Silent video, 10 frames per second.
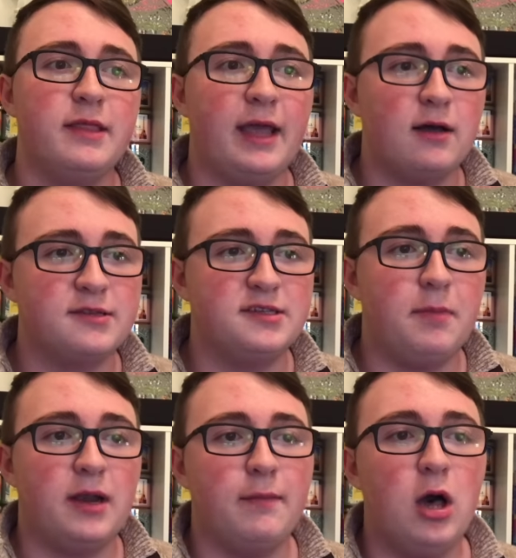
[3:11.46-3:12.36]
they also
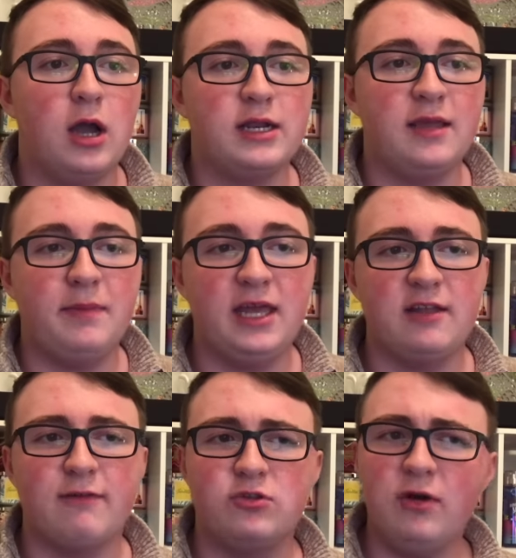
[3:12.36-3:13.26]
spotted mahogany
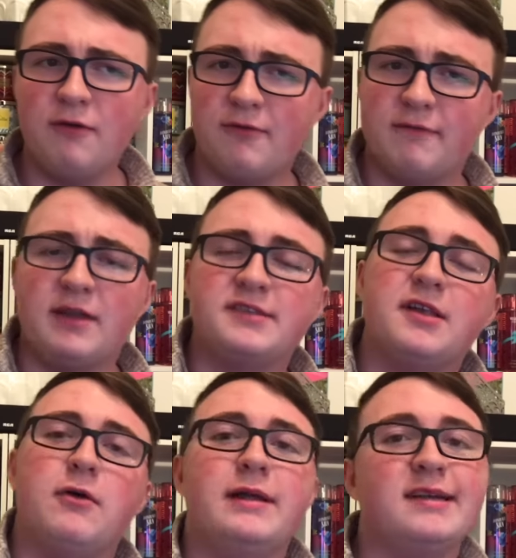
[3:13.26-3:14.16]
peach for $12.50,
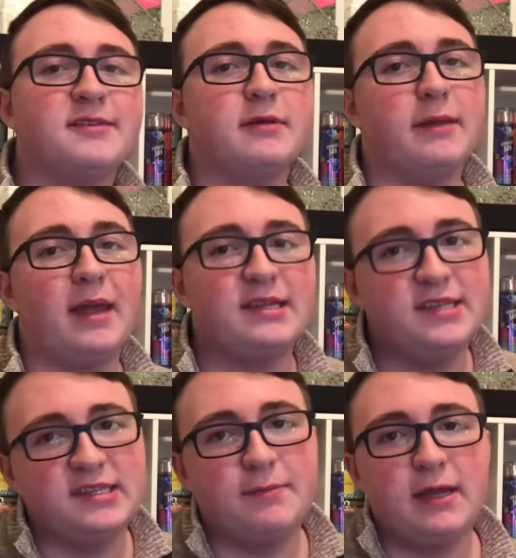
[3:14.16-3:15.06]
so it doesn't really make
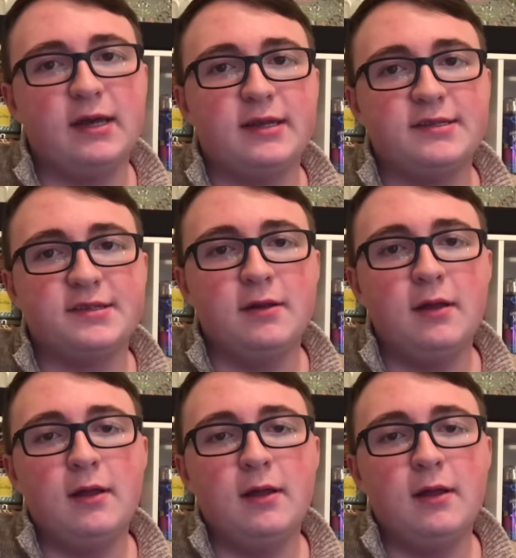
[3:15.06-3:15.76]
sense because